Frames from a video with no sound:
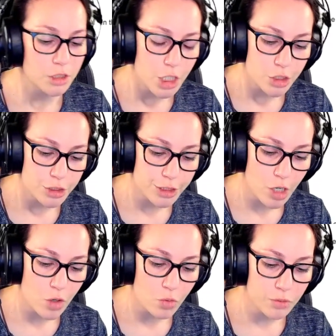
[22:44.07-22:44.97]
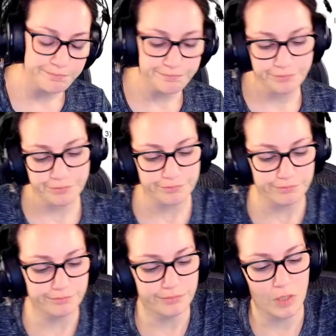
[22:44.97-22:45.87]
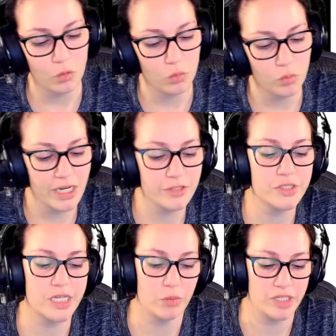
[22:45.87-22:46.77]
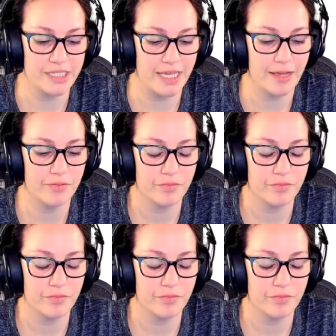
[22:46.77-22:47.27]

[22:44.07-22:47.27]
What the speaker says: So what else can we say?